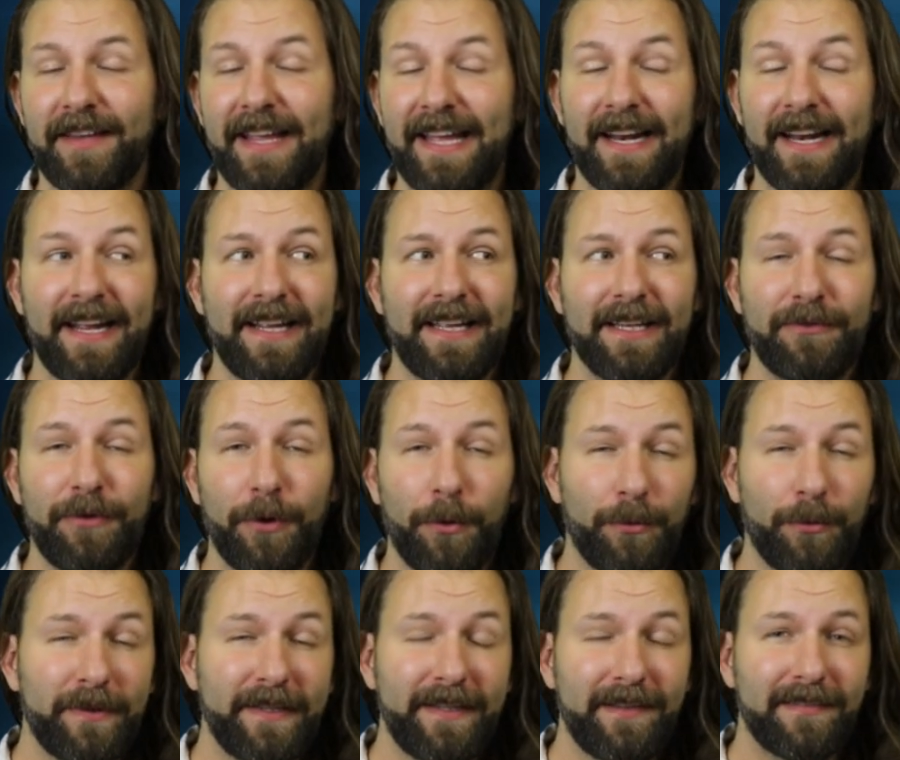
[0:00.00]
and I can
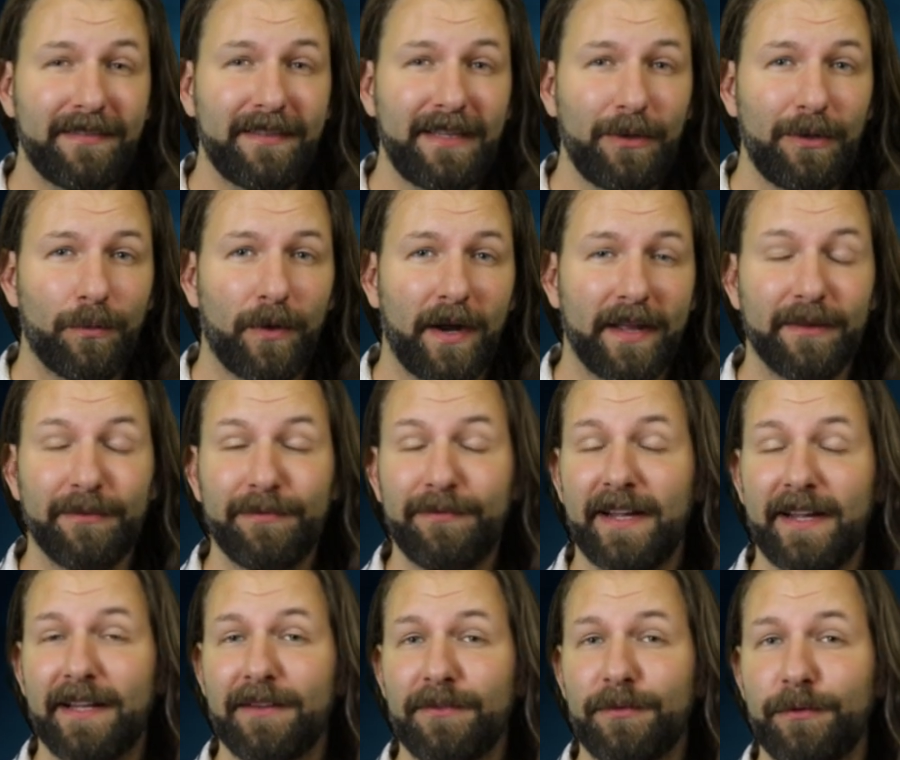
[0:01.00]
totally see why the
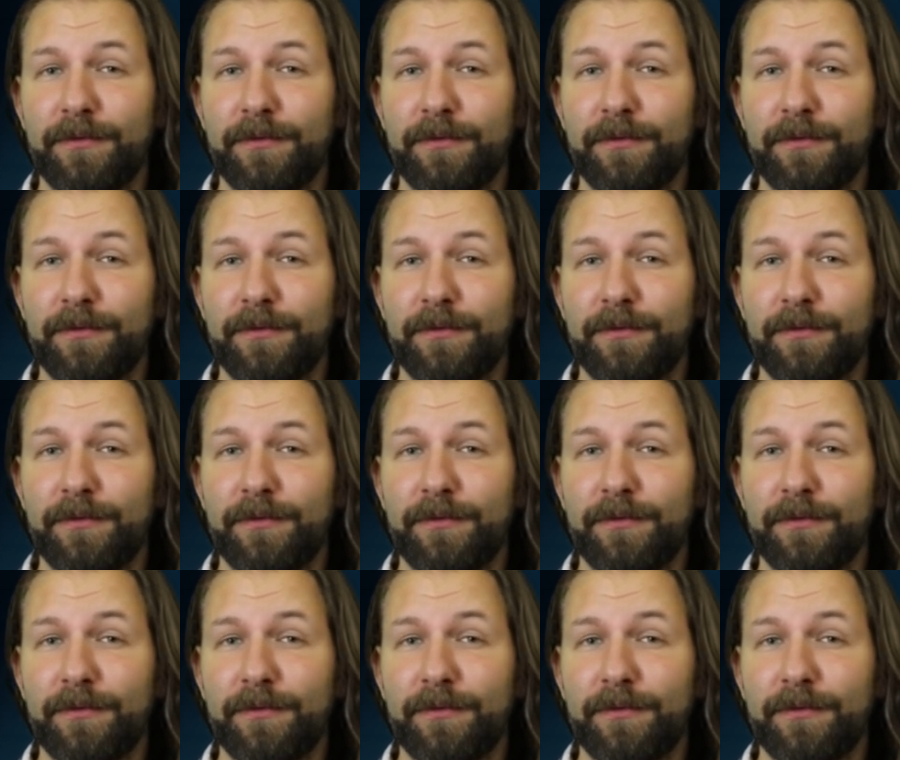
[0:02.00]
fans